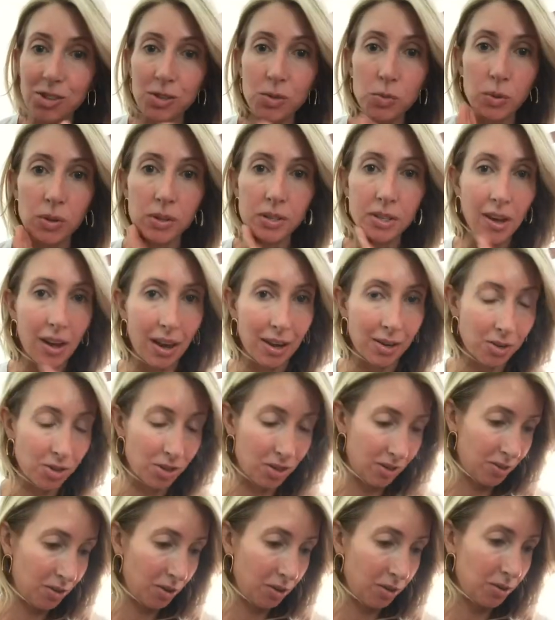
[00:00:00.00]
Just with
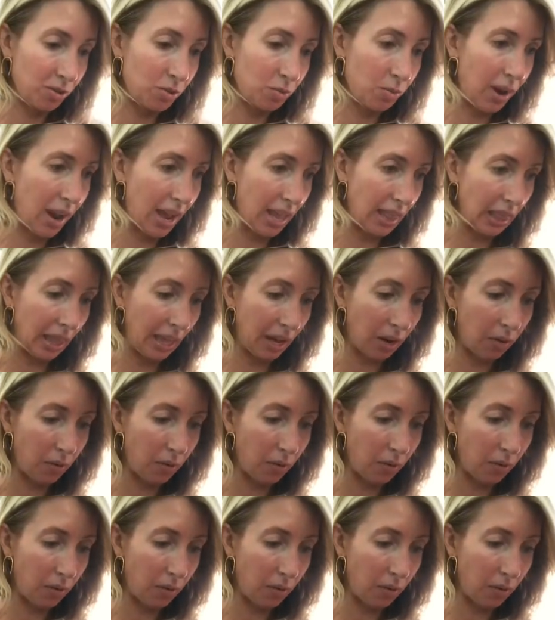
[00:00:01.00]
touch, turns red